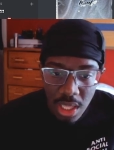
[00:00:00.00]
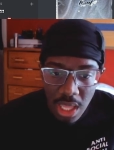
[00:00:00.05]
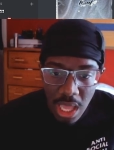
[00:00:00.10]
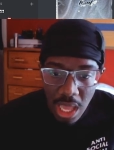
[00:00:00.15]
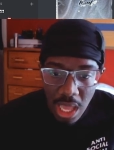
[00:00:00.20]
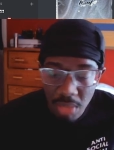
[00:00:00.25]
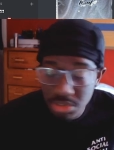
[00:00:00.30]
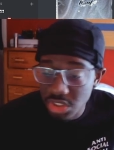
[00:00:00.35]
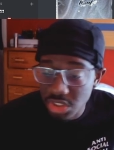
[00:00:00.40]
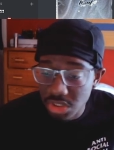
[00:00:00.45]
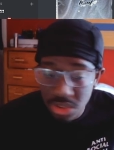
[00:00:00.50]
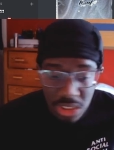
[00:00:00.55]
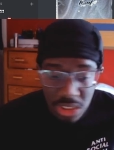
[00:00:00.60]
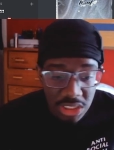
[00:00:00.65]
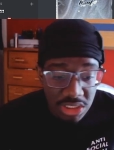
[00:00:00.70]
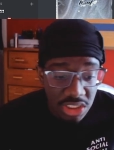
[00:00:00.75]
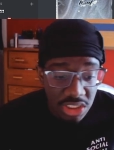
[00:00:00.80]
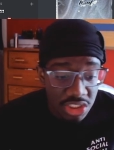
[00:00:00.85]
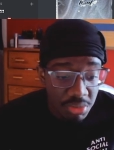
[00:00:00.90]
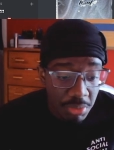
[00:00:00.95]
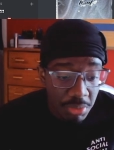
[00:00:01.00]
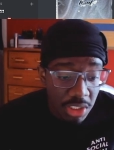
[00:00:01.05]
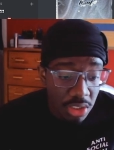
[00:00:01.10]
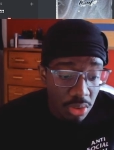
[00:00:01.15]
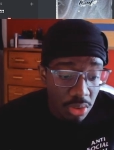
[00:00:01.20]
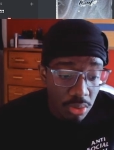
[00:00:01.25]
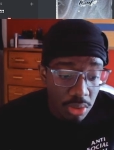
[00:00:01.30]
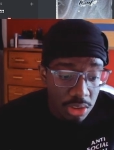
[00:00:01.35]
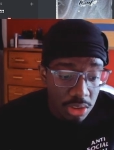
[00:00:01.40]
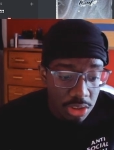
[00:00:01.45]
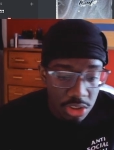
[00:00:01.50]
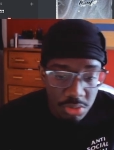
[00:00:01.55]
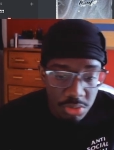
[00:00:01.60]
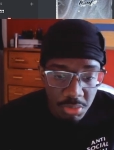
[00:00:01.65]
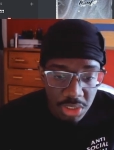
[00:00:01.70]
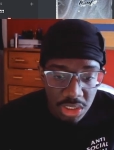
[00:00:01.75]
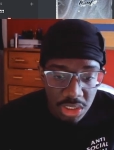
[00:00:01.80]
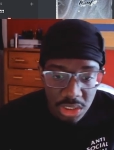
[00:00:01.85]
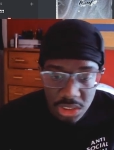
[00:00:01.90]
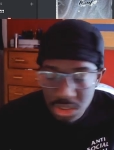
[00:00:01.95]
It's just
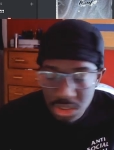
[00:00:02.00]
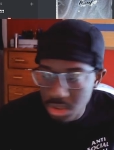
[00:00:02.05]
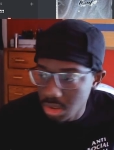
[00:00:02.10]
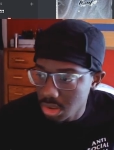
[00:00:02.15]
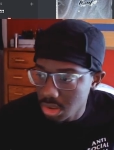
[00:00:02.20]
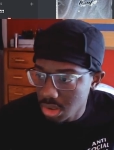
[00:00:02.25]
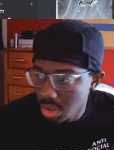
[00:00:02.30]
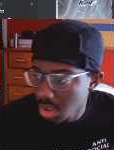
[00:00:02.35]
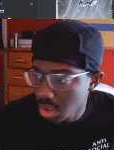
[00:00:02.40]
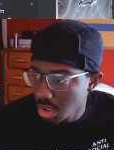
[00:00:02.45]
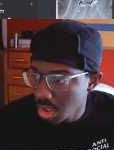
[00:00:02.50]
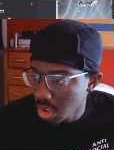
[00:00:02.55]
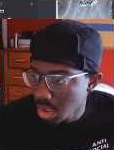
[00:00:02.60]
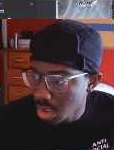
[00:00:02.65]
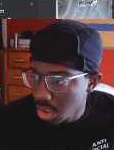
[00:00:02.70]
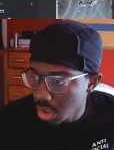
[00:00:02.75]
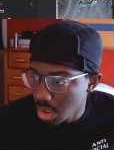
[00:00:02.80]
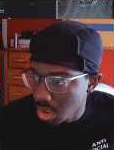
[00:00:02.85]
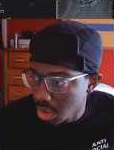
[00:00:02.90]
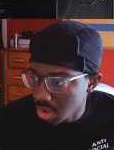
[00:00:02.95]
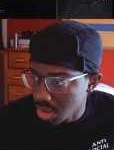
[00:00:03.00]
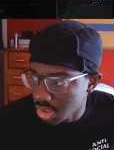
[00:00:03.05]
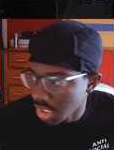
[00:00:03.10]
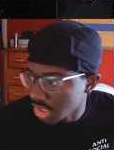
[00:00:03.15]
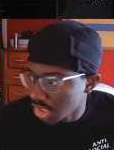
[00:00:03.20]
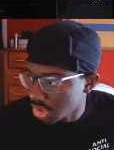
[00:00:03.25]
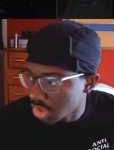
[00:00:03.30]
me. It's not